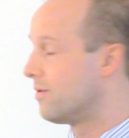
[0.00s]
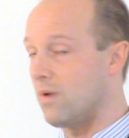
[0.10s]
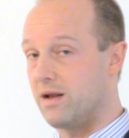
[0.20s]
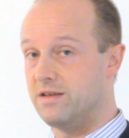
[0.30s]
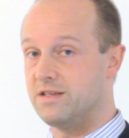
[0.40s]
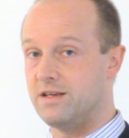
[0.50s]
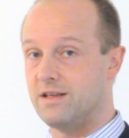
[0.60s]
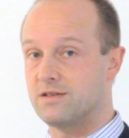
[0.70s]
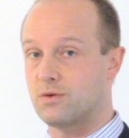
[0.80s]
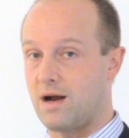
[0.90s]
when you see
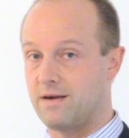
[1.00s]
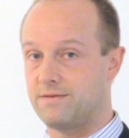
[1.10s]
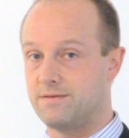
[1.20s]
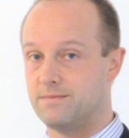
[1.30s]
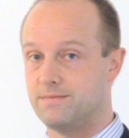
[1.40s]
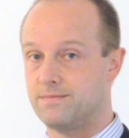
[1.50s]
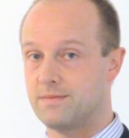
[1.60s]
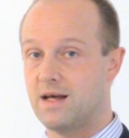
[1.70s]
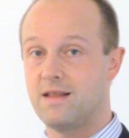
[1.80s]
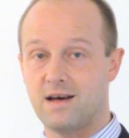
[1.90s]
this graph.
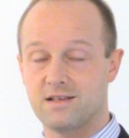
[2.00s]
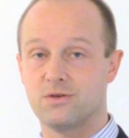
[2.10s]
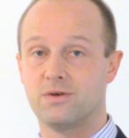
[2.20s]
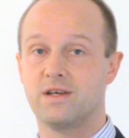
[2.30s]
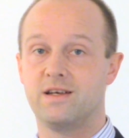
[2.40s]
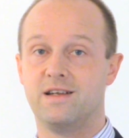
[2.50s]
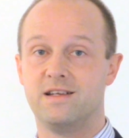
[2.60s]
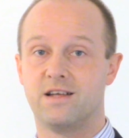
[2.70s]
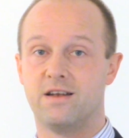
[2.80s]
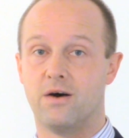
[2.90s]
And that's all that you
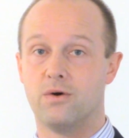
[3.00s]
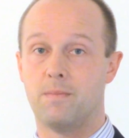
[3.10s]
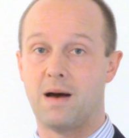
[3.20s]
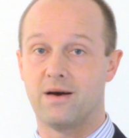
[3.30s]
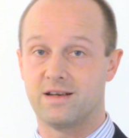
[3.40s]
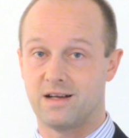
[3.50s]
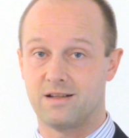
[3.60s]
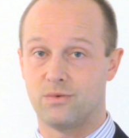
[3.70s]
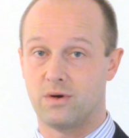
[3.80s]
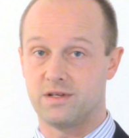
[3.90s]
need to know about
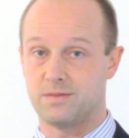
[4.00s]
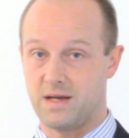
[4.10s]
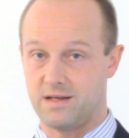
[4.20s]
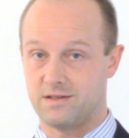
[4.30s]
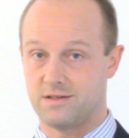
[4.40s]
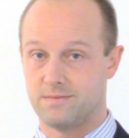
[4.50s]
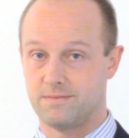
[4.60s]
exactly what this means.